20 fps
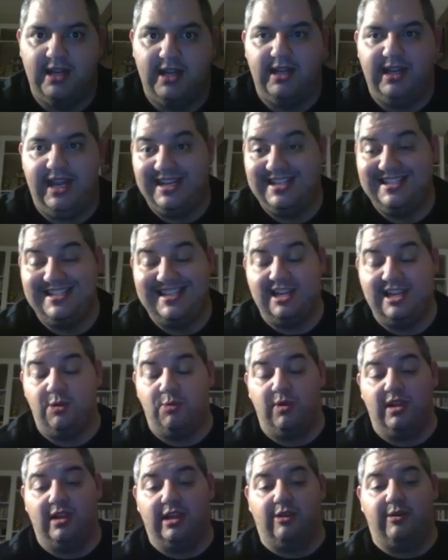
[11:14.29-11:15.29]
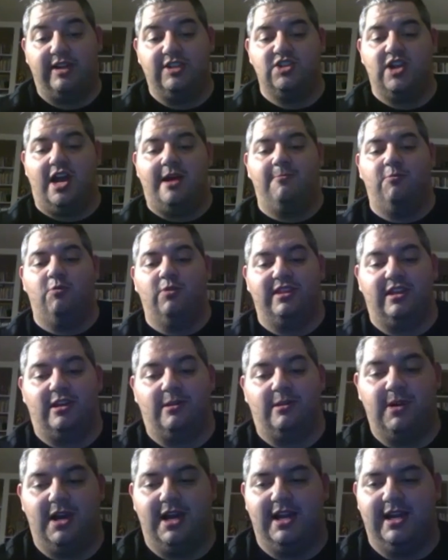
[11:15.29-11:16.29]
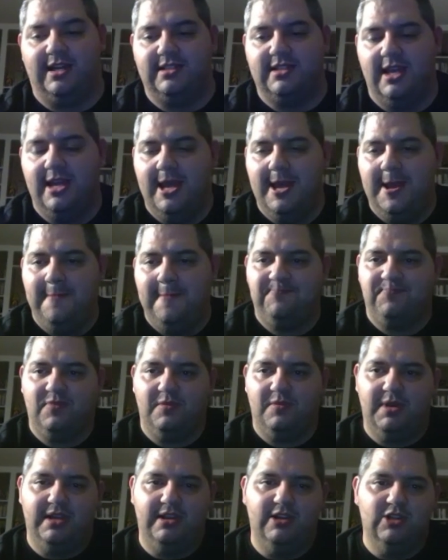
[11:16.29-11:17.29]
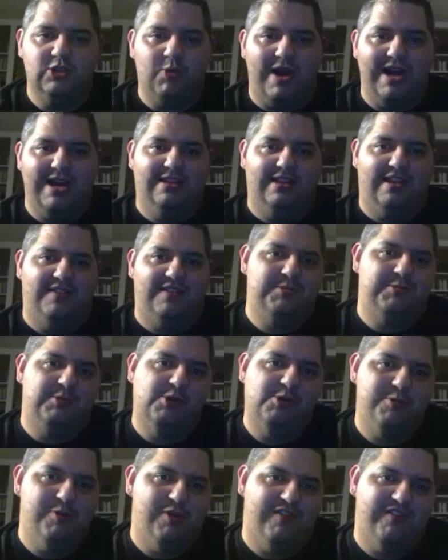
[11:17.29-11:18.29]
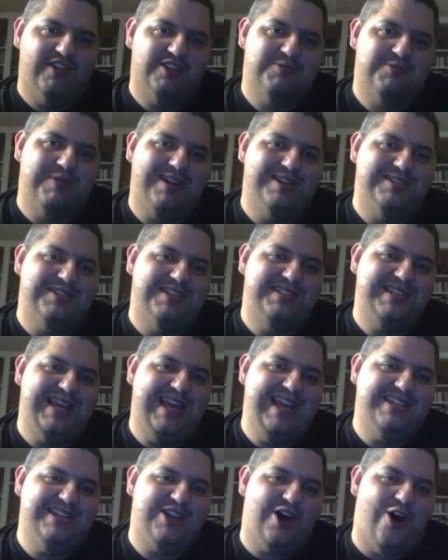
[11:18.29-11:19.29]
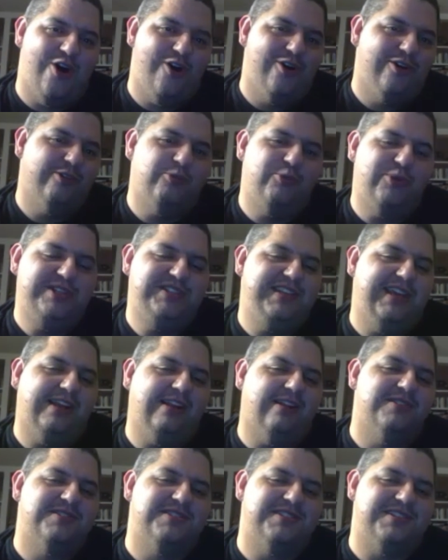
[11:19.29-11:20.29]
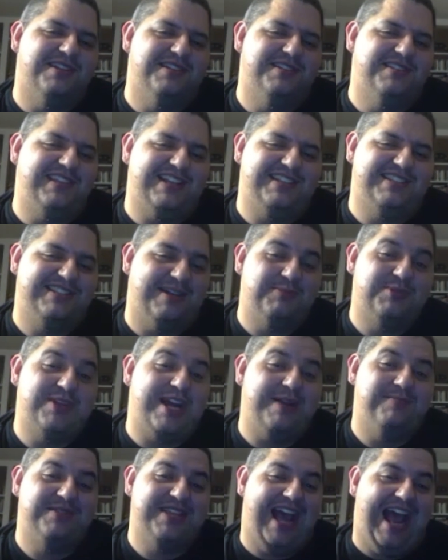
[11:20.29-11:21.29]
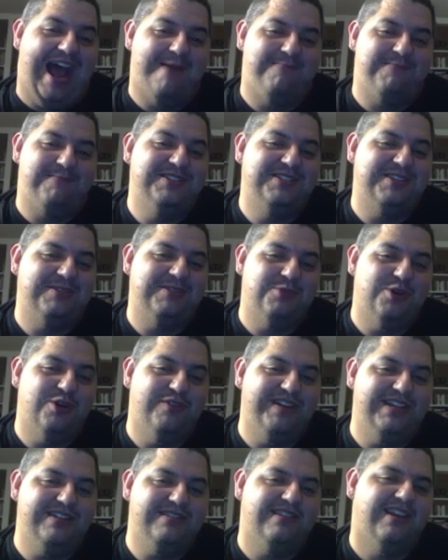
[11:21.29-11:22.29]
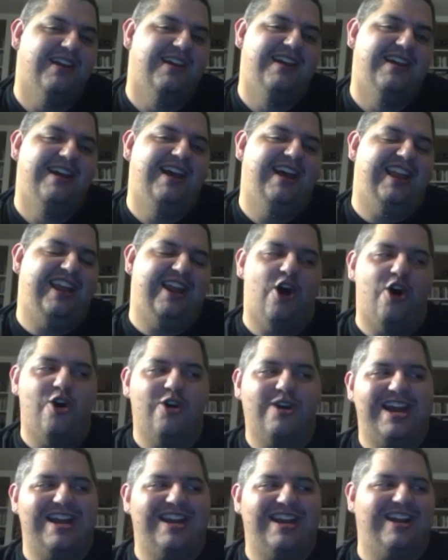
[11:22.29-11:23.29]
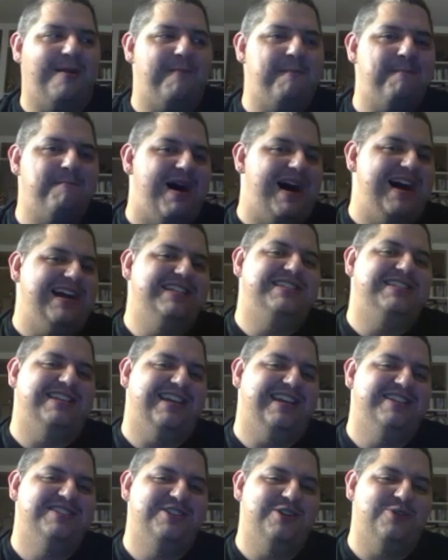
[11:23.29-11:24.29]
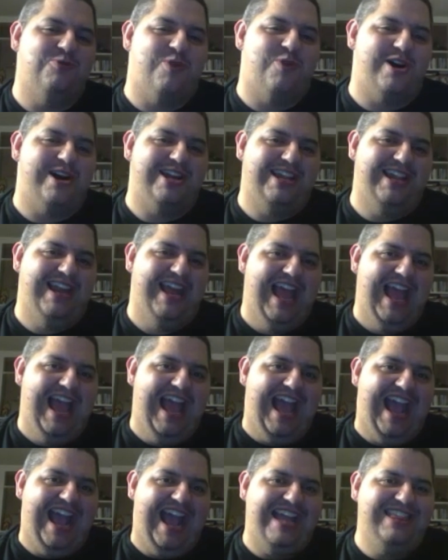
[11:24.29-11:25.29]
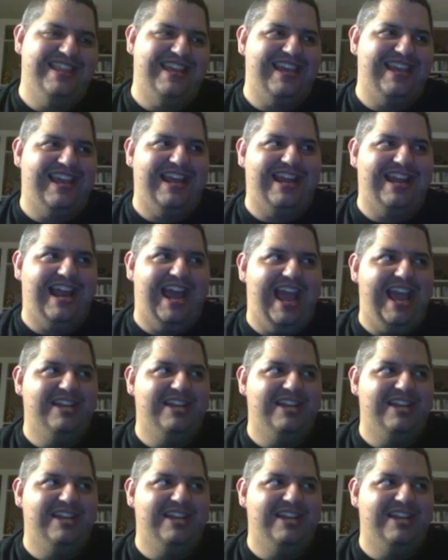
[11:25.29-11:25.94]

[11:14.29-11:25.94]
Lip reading: and did a really great job with their product. But here's why I love spoof movies, because it takes all the ridiculousness that sometimes happens in movies and it all kind of combines it into one. And then